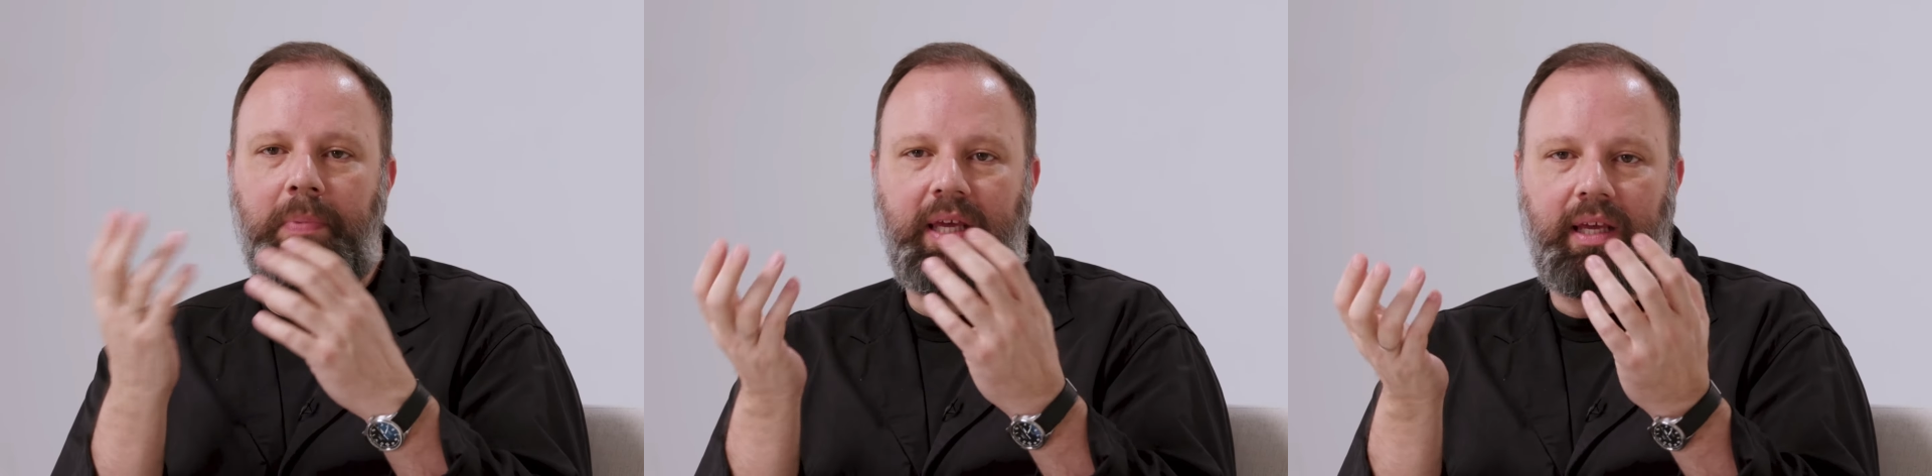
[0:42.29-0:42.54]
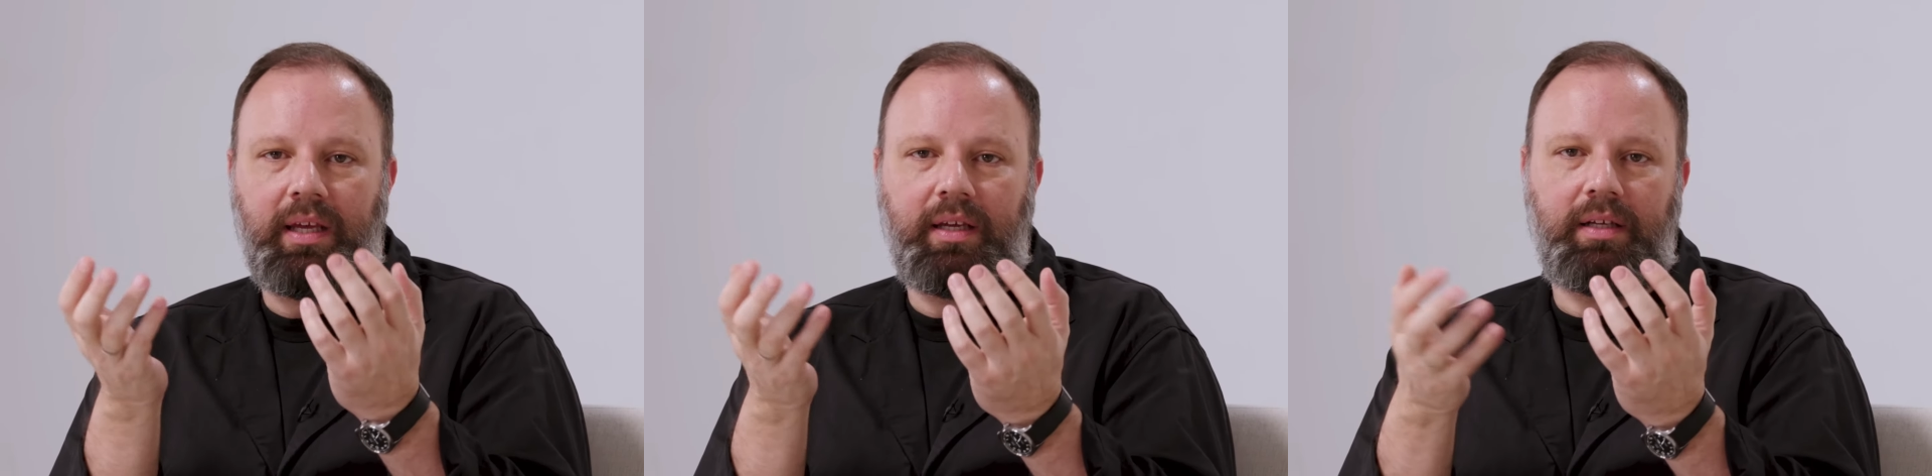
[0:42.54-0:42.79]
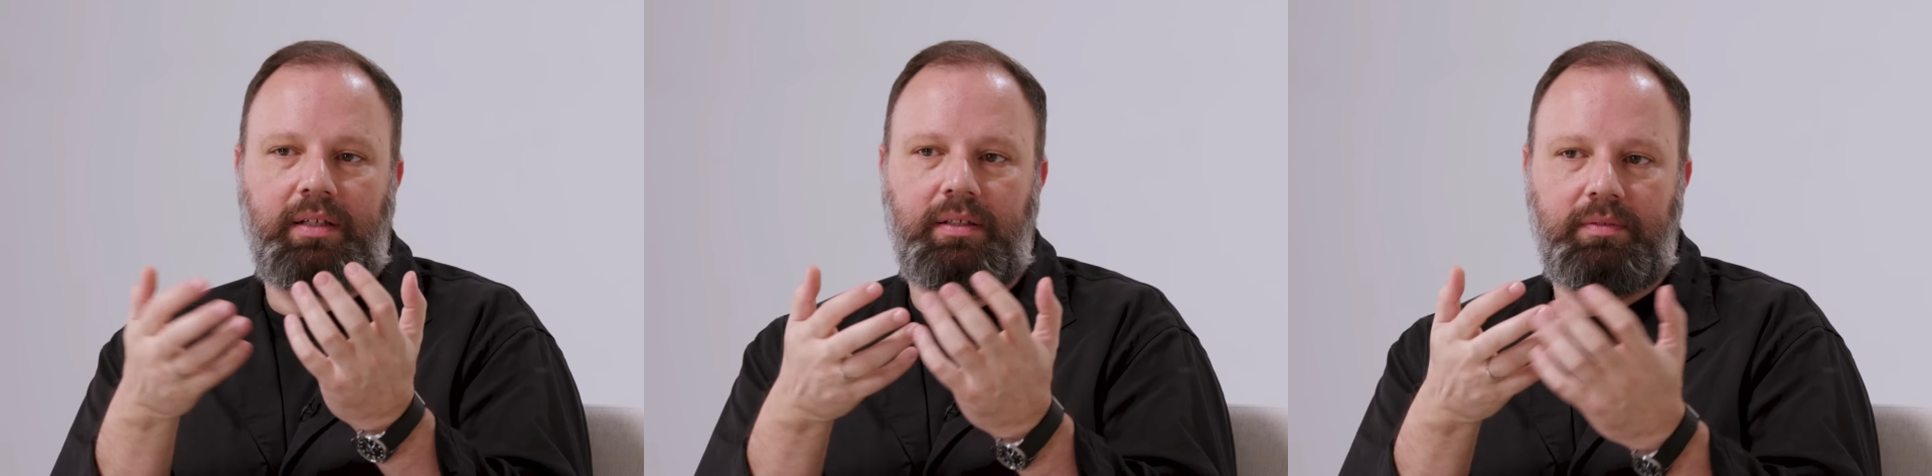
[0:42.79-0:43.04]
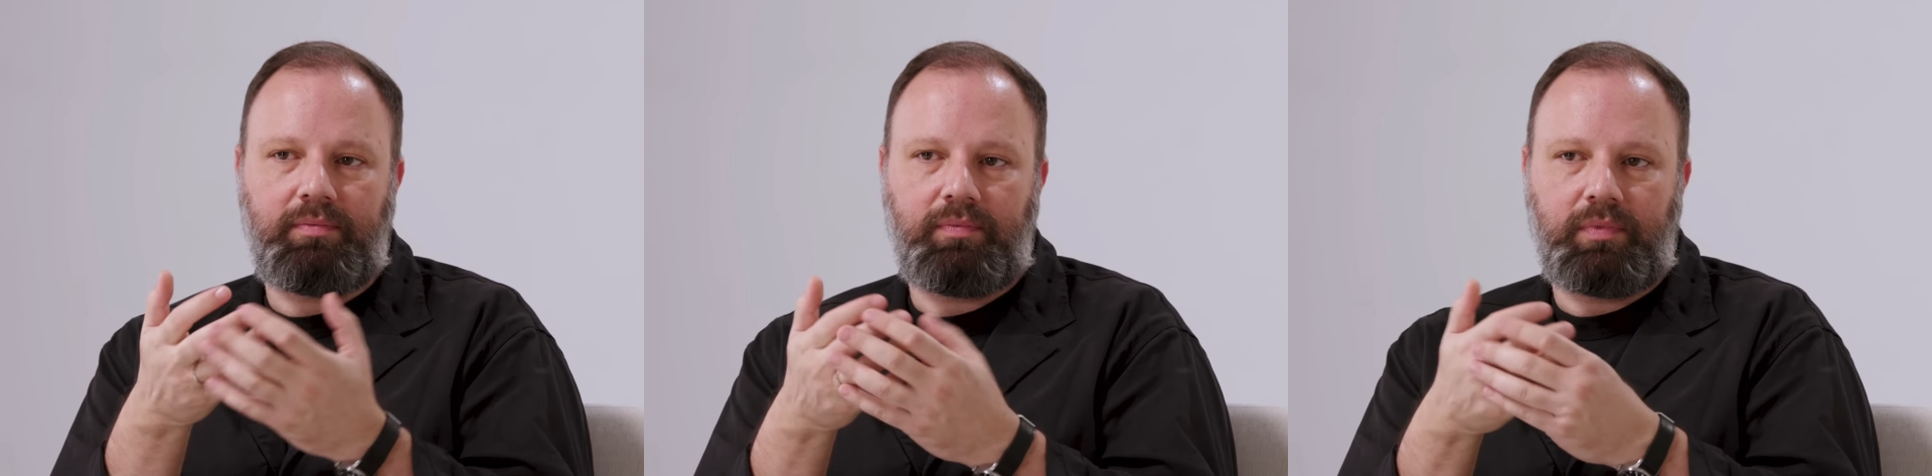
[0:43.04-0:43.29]
be,
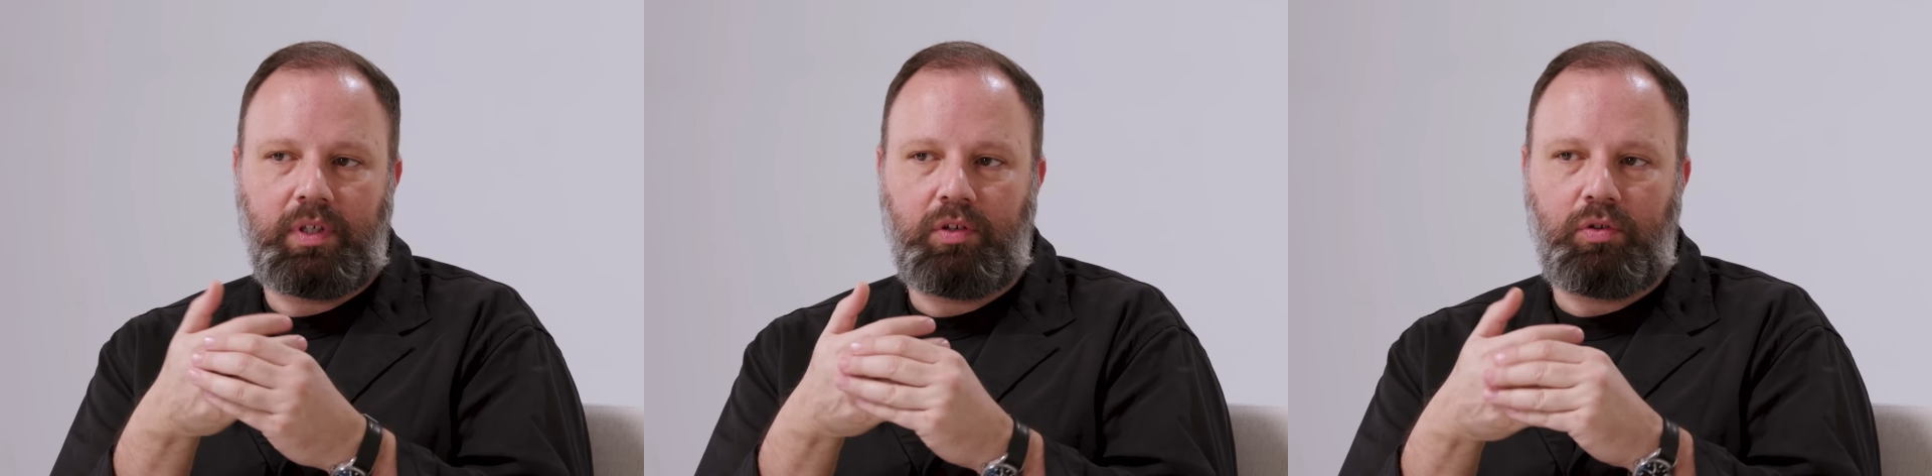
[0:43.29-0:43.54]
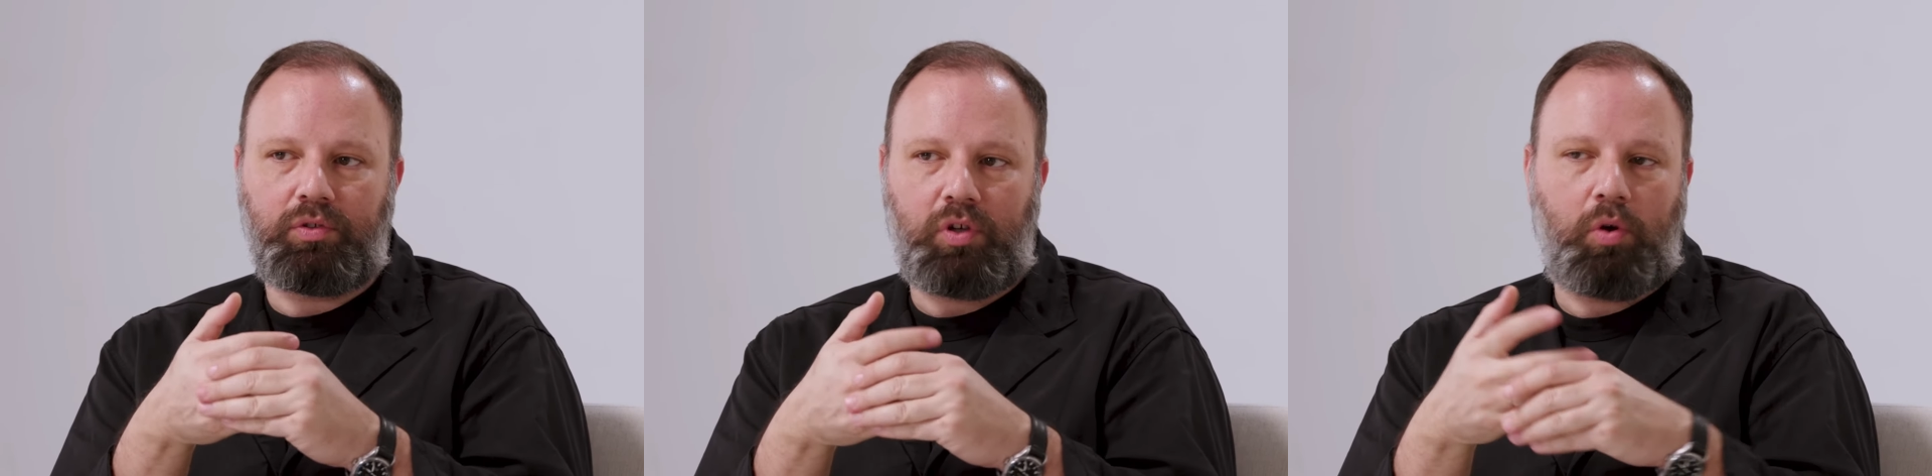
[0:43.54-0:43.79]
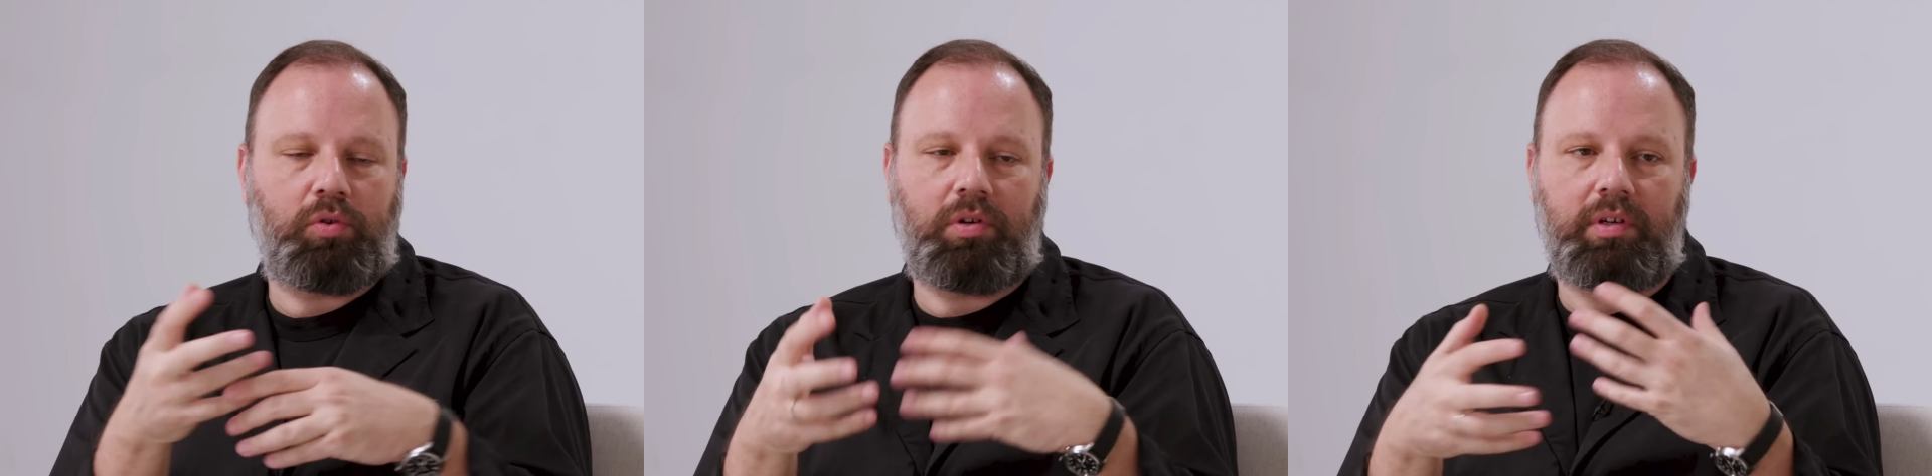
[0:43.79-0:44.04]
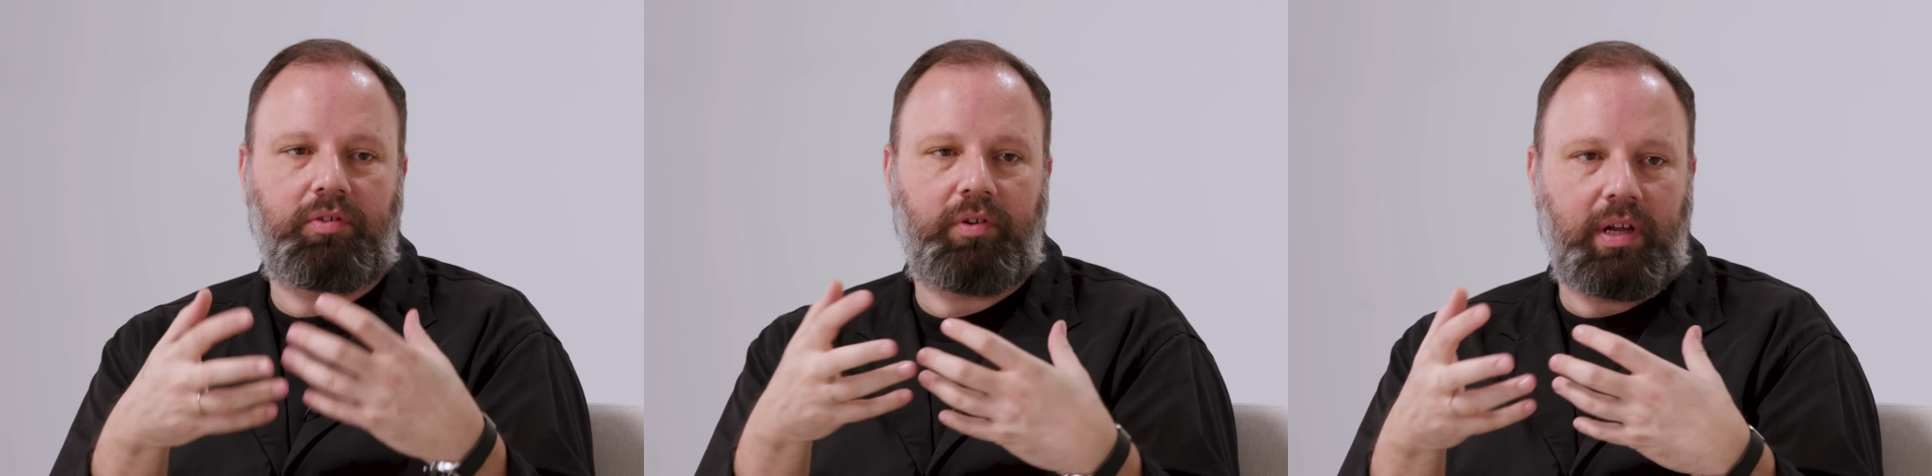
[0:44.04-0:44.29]
totally